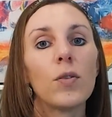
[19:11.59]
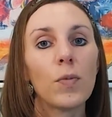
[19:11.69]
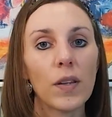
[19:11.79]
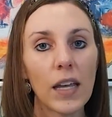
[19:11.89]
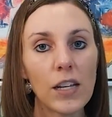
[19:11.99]

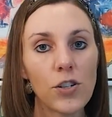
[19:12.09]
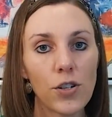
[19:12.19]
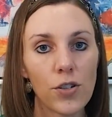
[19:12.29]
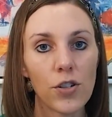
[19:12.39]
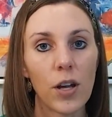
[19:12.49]

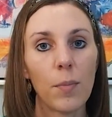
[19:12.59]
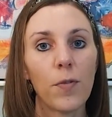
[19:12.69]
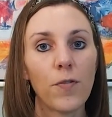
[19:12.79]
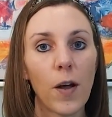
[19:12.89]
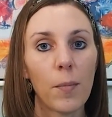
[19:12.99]
relationship
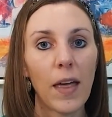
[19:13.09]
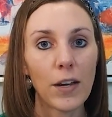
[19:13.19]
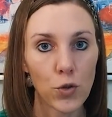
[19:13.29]
from that